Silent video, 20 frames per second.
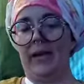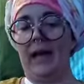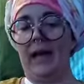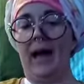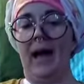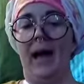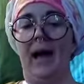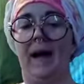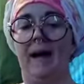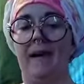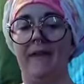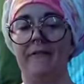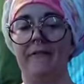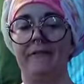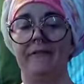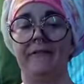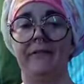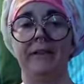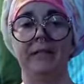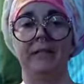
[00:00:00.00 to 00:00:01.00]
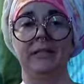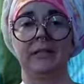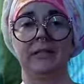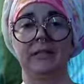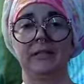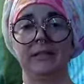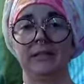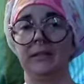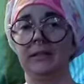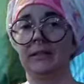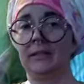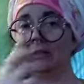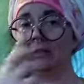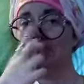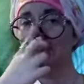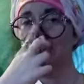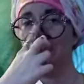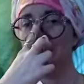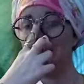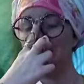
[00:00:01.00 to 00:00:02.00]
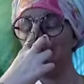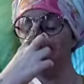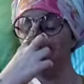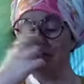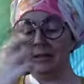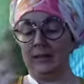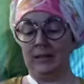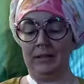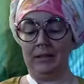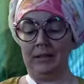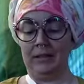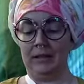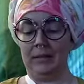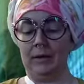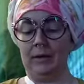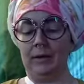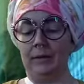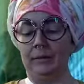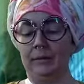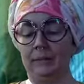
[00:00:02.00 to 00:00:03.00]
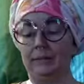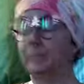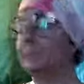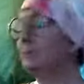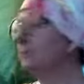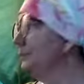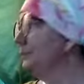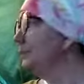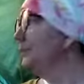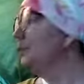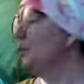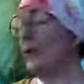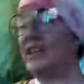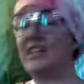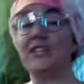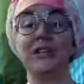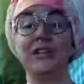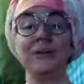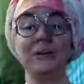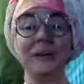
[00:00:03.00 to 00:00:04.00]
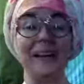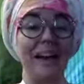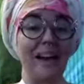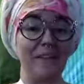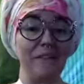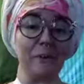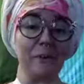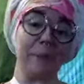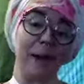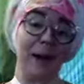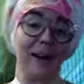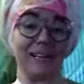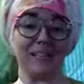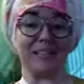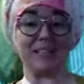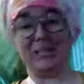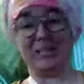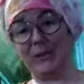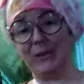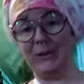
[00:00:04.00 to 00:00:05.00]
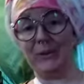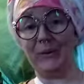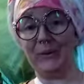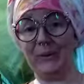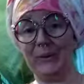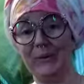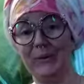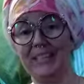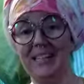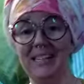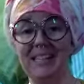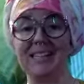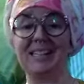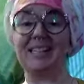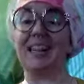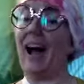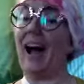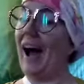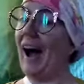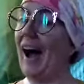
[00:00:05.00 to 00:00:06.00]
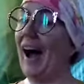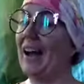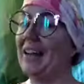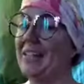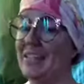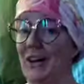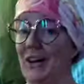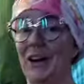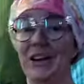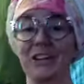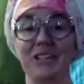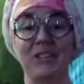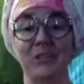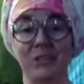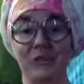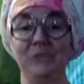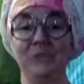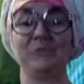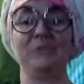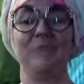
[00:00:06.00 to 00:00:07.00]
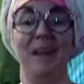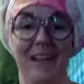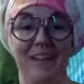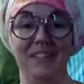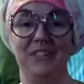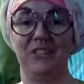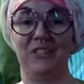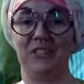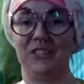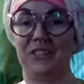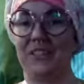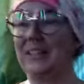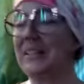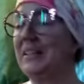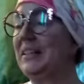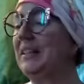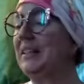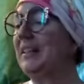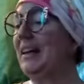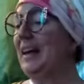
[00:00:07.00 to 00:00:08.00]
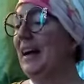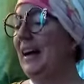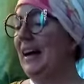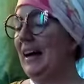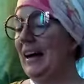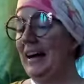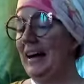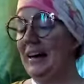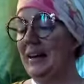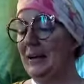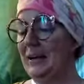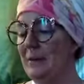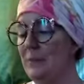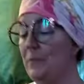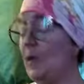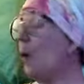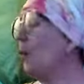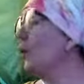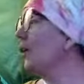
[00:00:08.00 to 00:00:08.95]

We have. We have a part two. Mm-hmm. We do. We have a part two because I talk too much. Um,